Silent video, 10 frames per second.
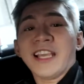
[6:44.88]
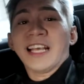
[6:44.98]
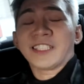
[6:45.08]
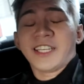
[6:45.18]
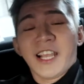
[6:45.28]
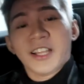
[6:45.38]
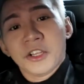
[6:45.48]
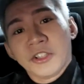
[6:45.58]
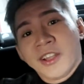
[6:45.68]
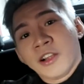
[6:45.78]
yesterday,
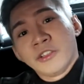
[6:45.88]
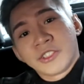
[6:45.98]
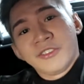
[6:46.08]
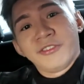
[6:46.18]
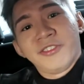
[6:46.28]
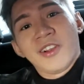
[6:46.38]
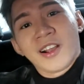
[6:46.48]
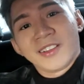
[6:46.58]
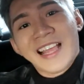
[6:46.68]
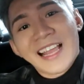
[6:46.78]
hindi ko na na-close yung
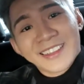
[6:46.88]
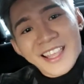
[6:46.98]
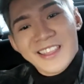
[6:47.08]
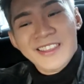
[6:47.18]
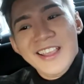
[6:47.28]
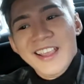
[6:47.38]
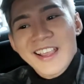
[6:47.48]
vlog natin.